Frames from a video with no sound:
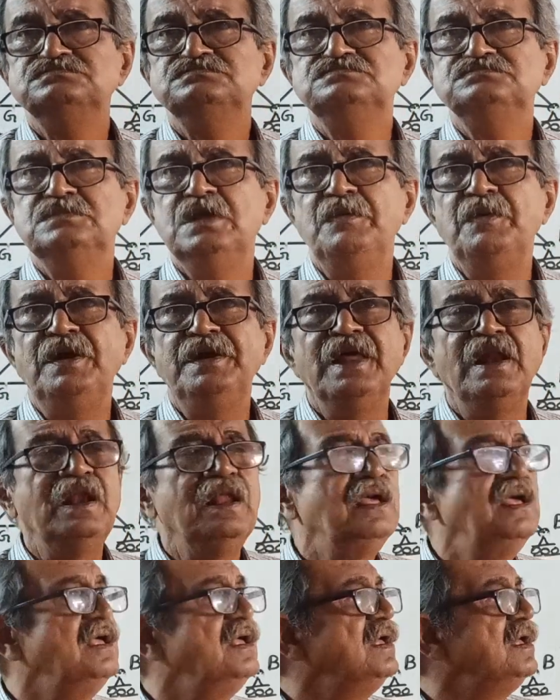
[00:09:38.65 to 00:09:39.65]
They will tell,
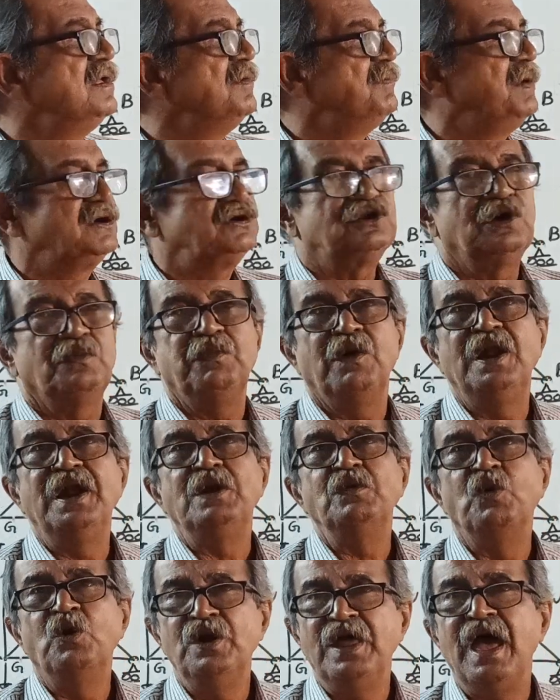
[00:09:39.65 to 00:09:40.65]
but why it
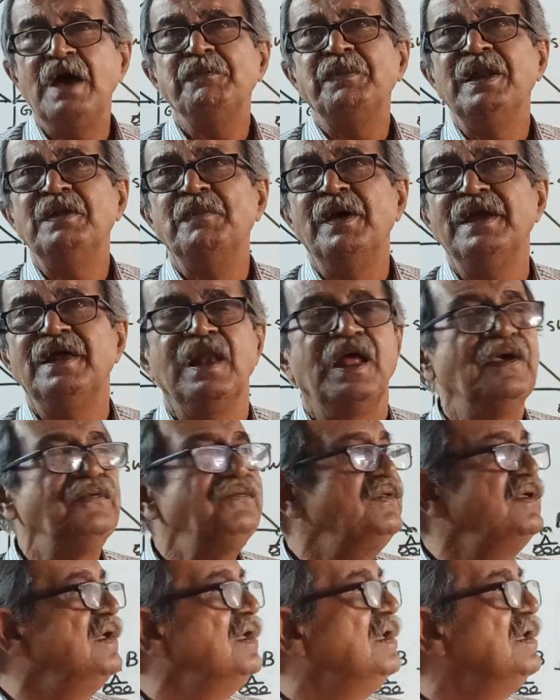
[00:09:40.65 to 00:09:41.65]
won't happen in my class?
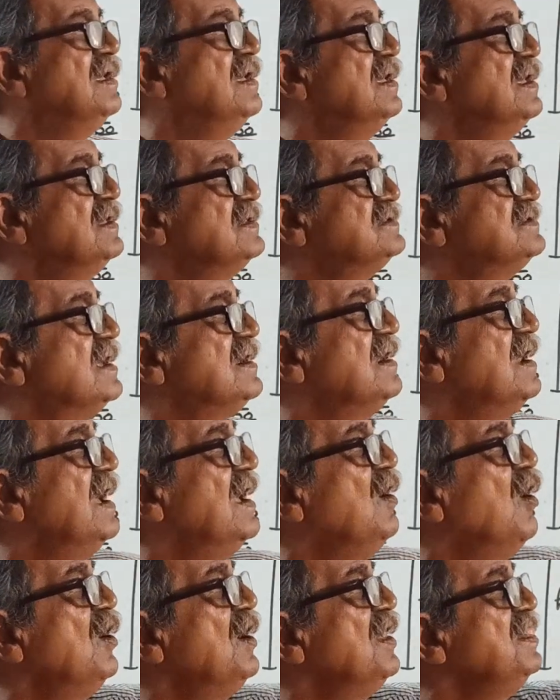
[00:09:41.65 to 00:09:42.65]
Sir, I
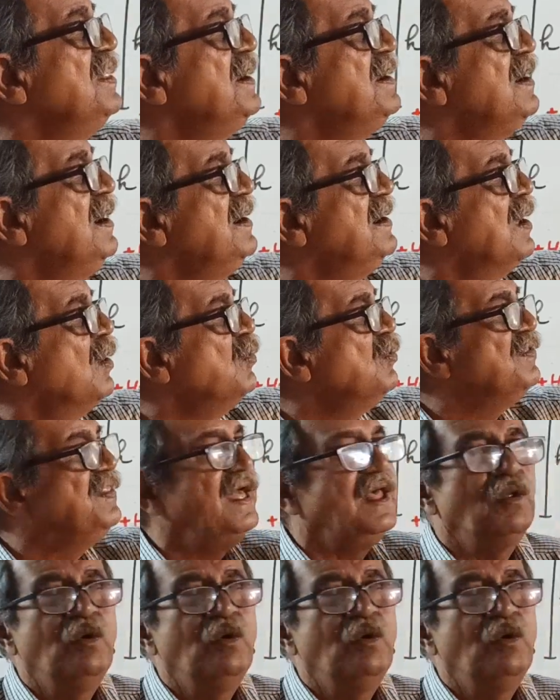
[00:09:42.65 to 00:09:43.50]
got a little doubt there.